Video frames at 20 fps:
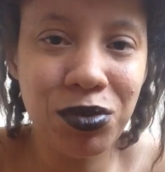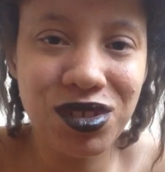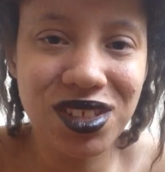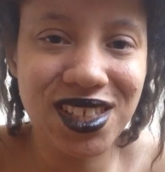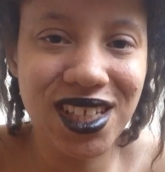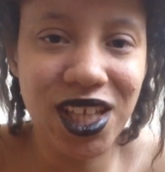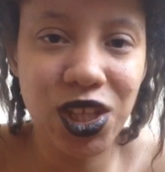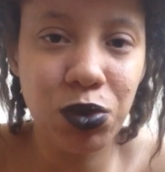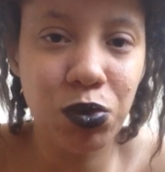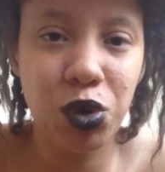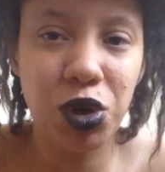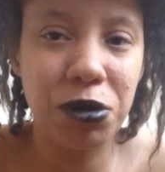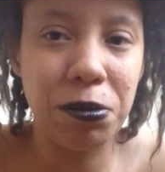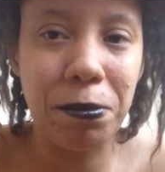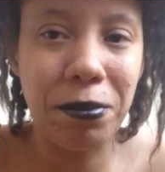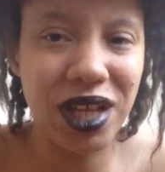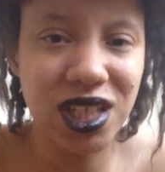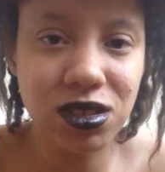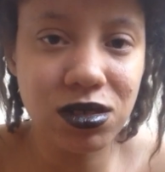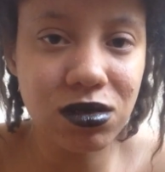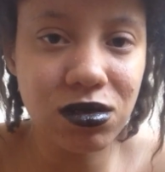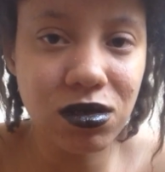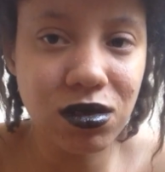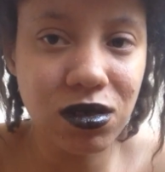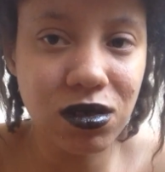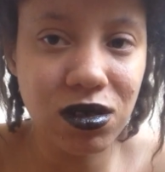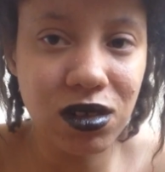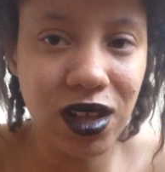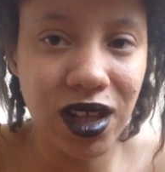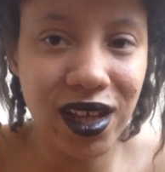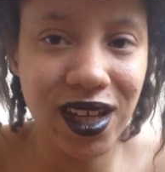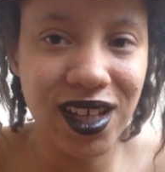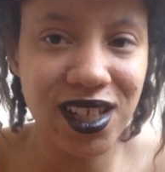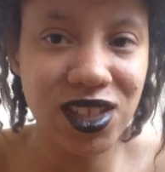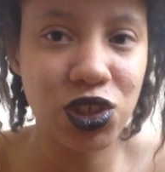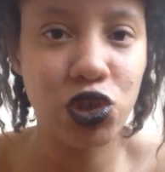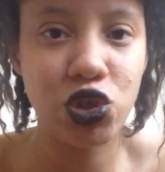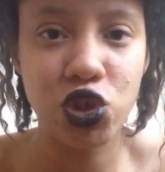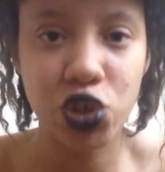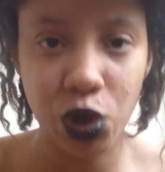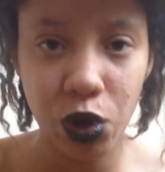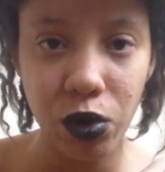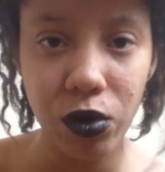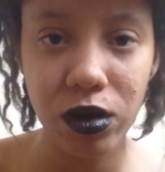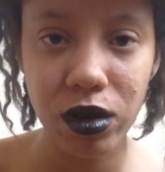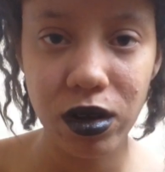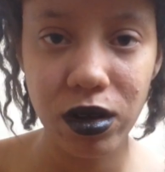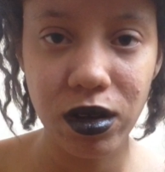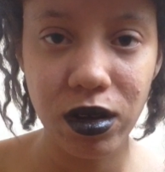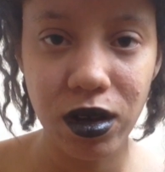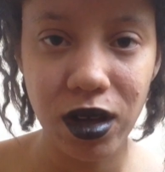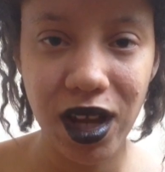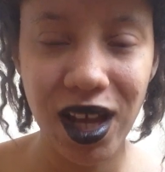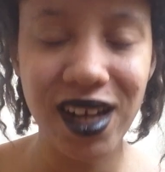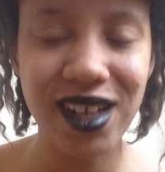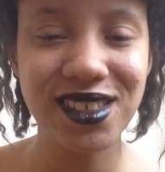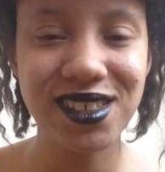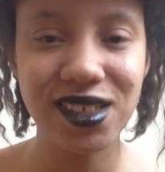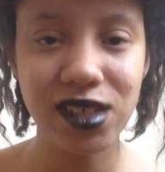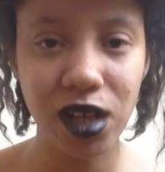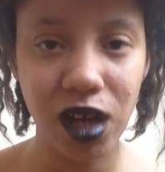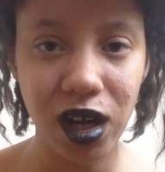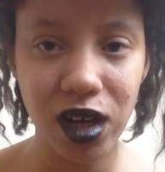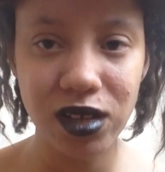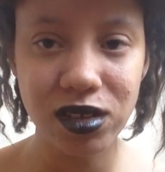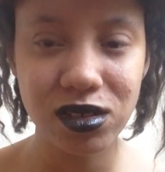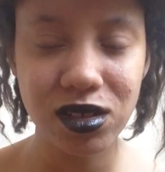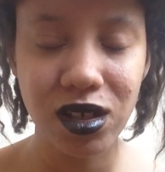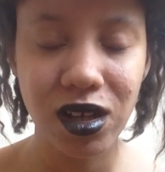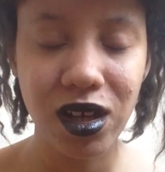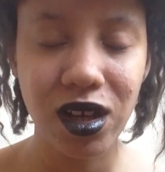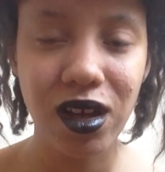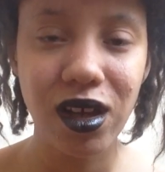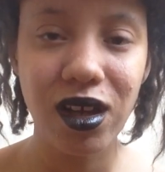say the word mental like it's a joke, and it's not.